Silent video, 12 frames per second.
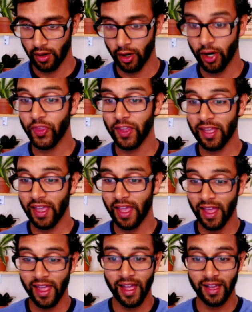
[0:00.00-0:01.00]
Arthi,
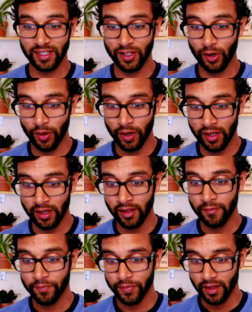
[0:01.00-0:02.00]
hey, how's it
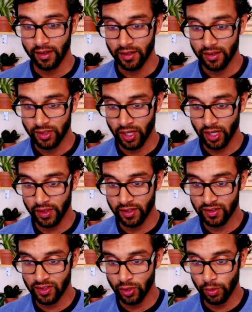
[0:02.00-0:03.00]
going? Jonathan
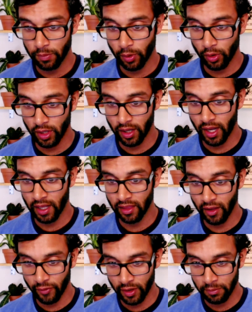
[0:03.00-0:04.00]
Scooby Bola, I
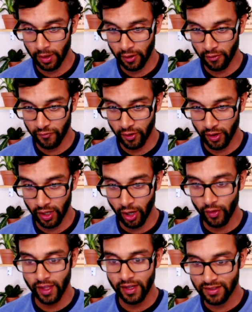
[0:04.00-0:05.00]
love running barefoot.
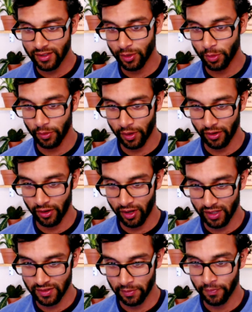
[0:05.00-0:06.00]
Oh, that is Scooby Runner,
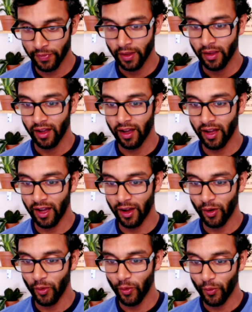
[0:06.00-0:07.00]
awesome.
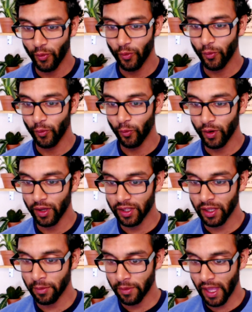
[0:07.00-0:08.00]

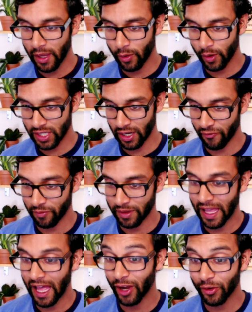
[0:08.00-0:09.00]
William, hey, quick shout out from
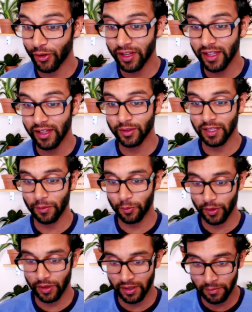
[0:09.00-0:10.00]
Calgary. What's up,
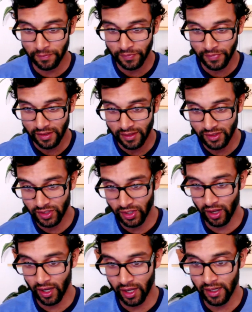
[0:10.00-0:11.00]
William?
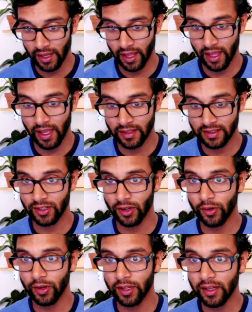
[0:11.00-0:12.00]
Dawn, hey, how's it
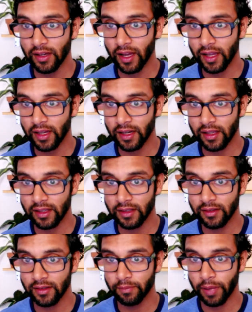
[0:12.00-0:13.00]
going? I gotta
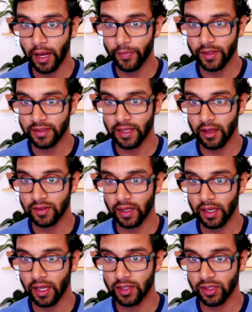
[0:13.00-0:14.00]
pop this out so I
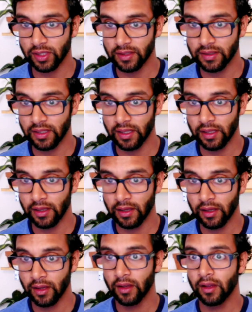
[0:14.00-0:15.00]
can actually see
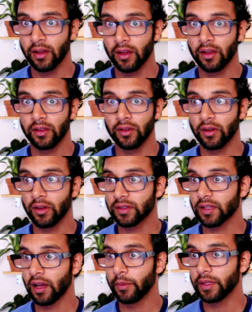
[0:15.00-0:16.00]
your
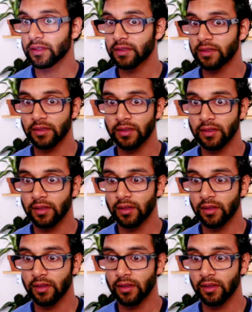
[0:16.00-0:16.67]
all's comments.